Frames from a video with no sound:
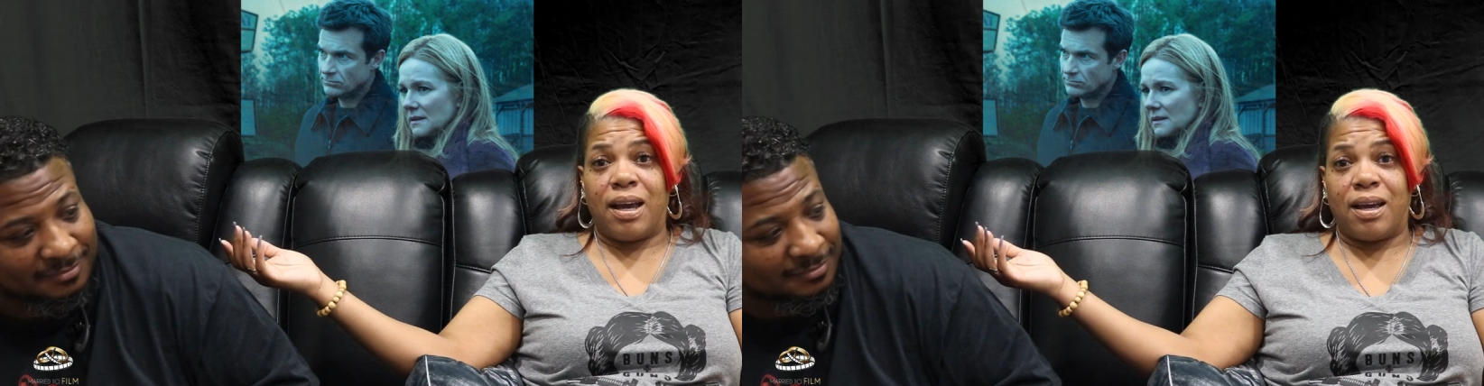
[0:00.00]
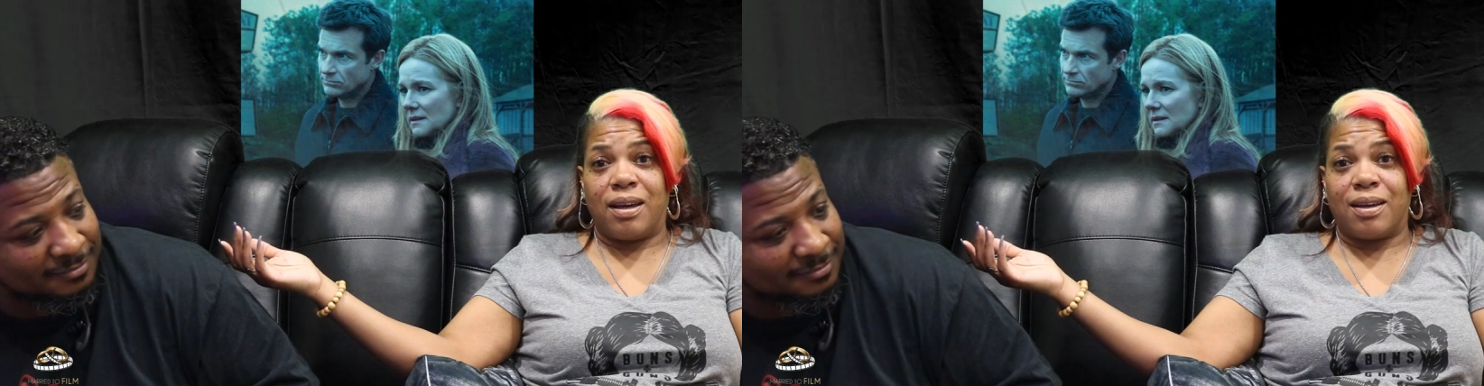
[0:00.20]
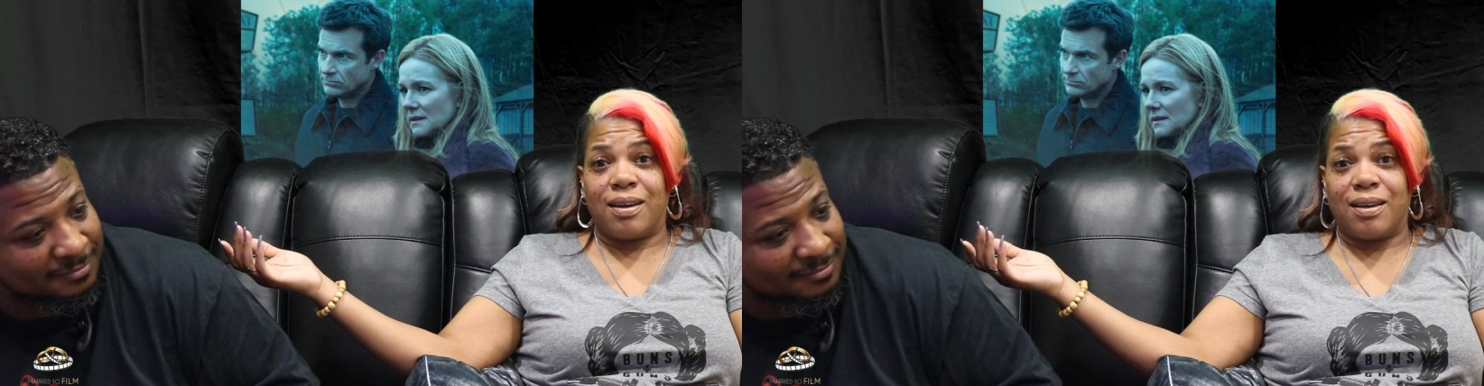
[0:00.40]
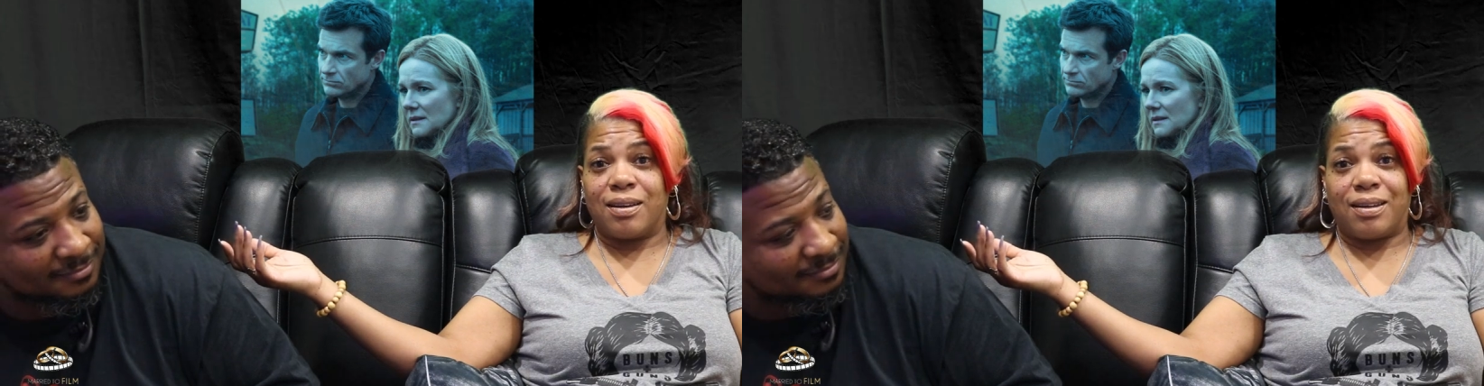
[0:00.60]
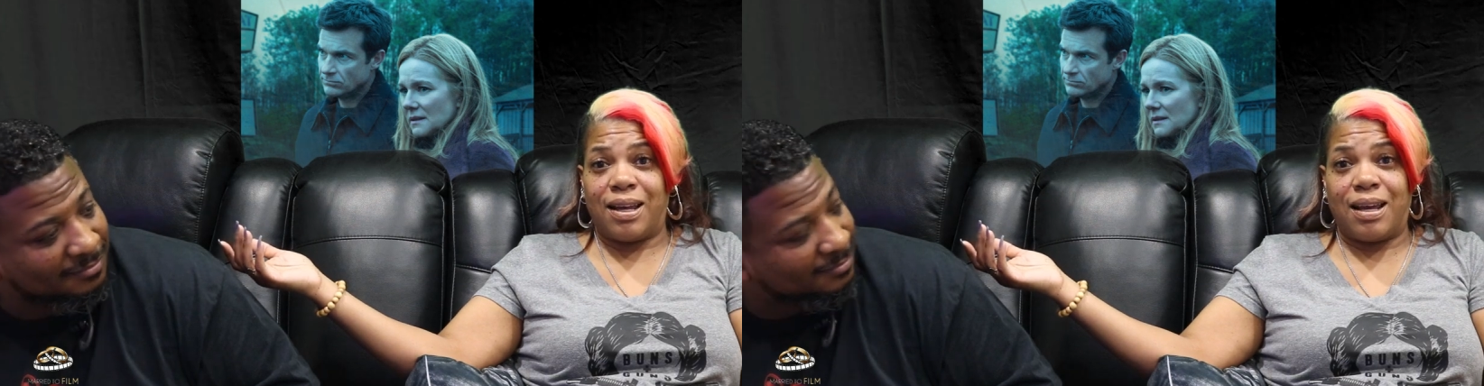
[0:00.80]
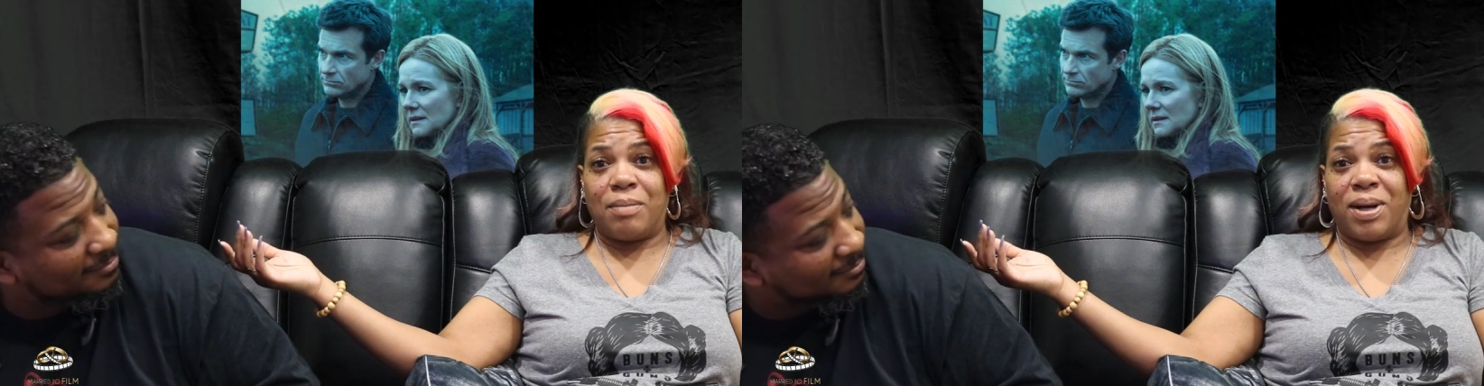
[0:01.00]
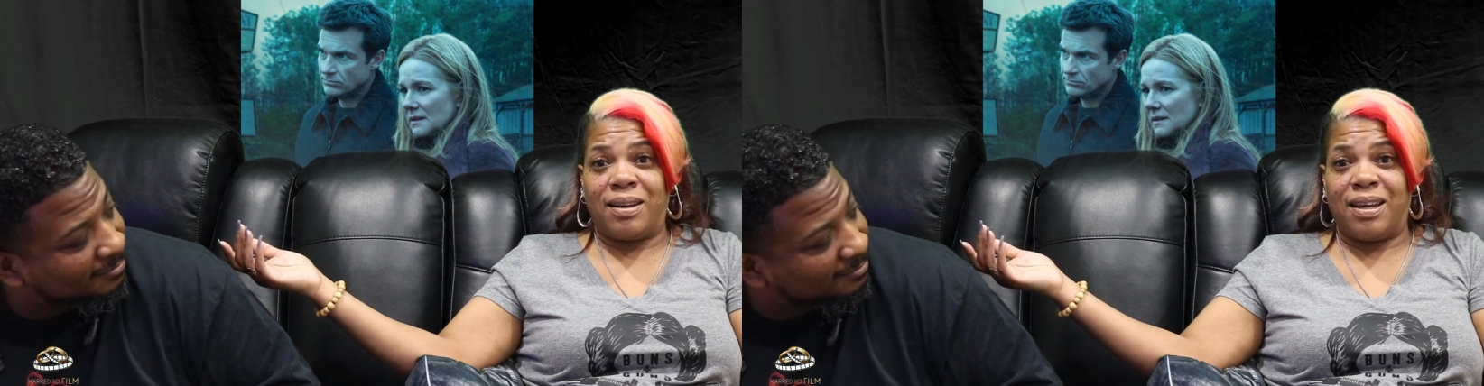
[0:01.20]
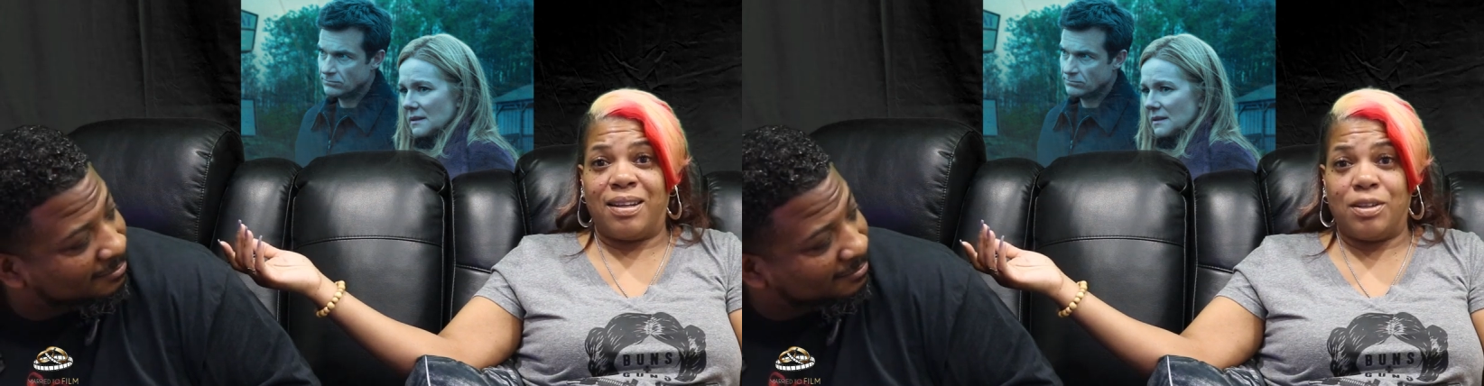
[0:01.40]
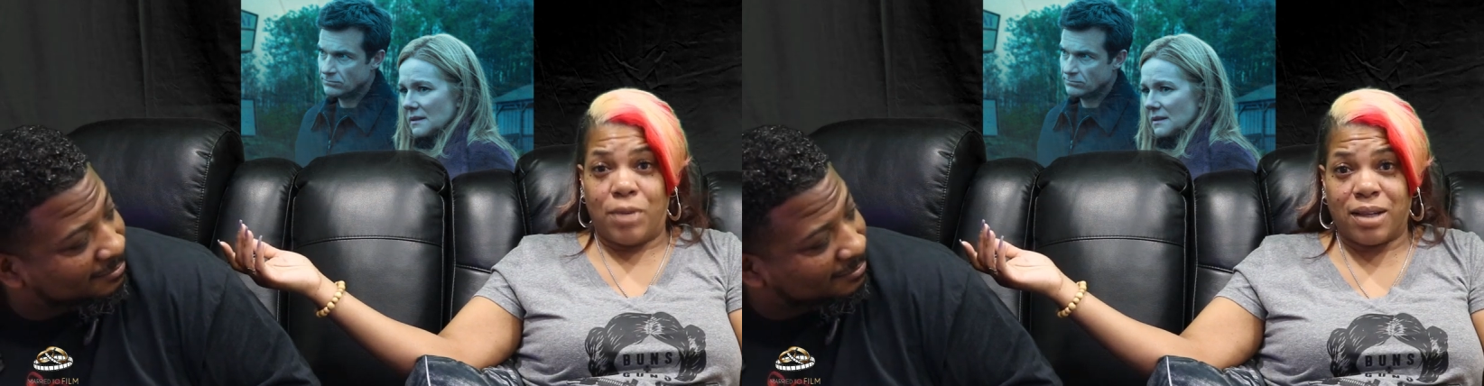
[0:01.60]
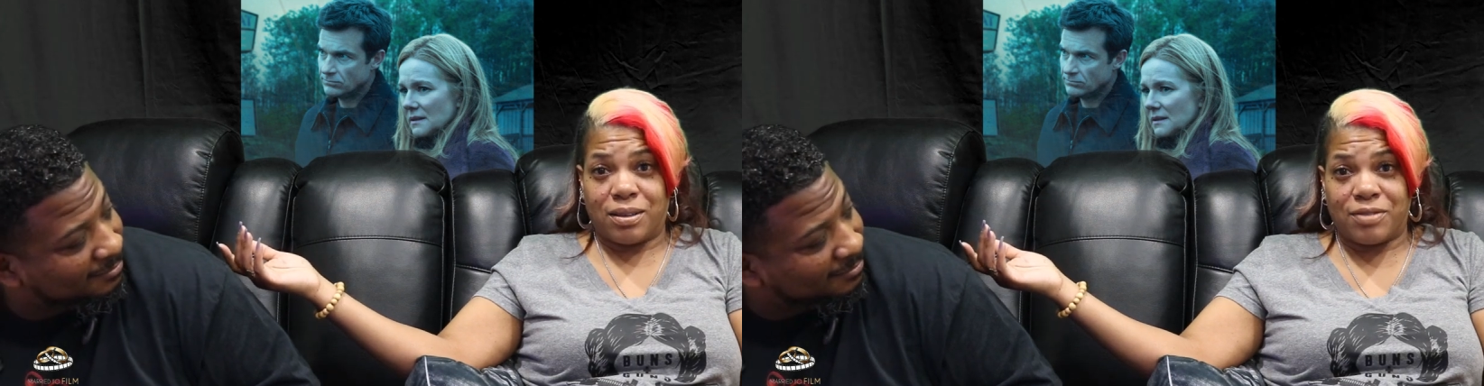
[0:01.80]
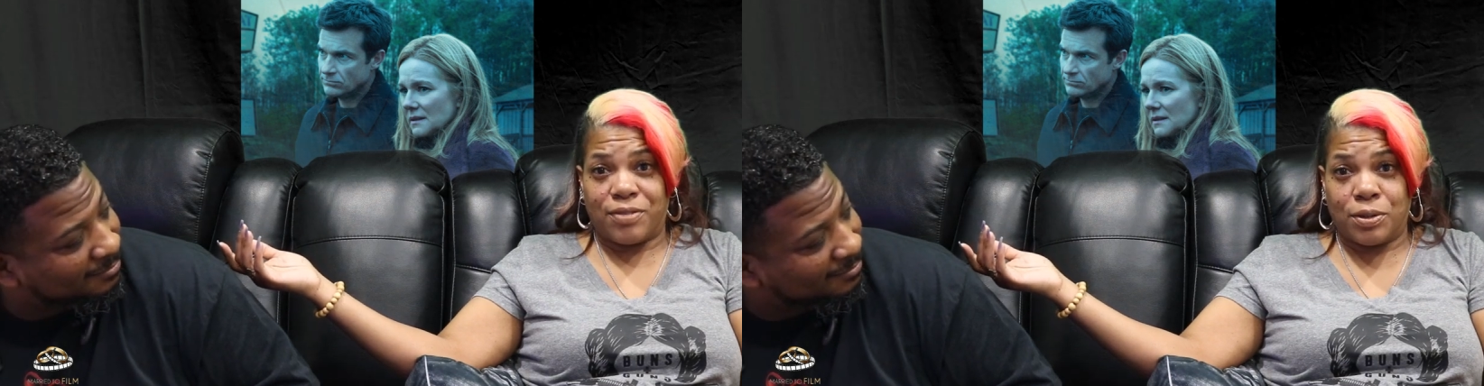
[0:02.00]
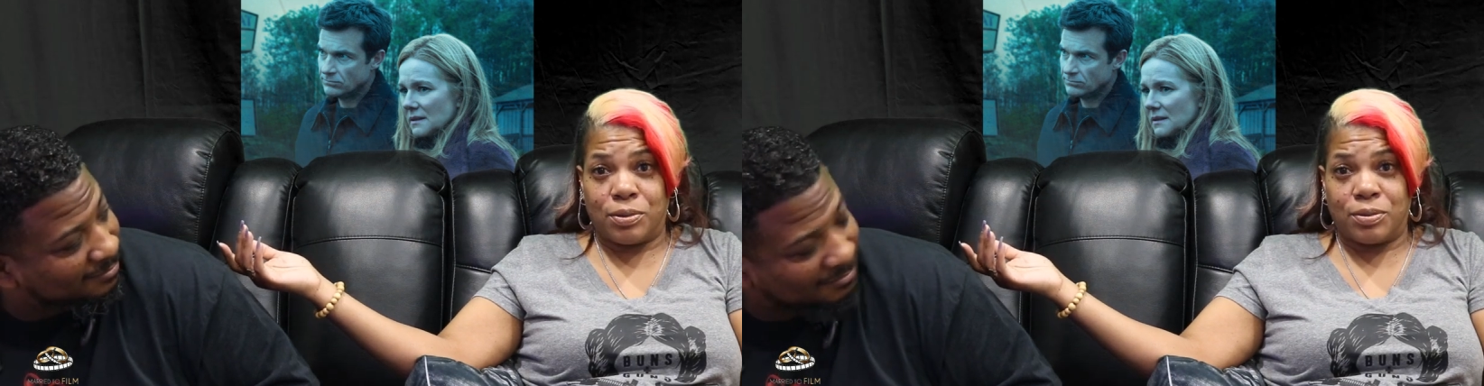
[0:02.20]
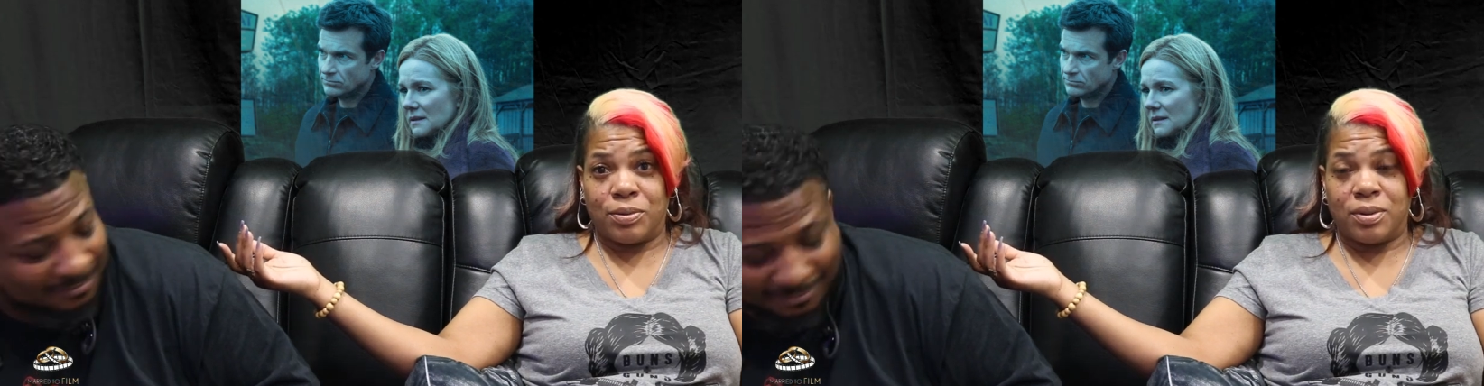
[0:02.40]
Speaker 1: hey, that ain't my daddy. You acting a fool.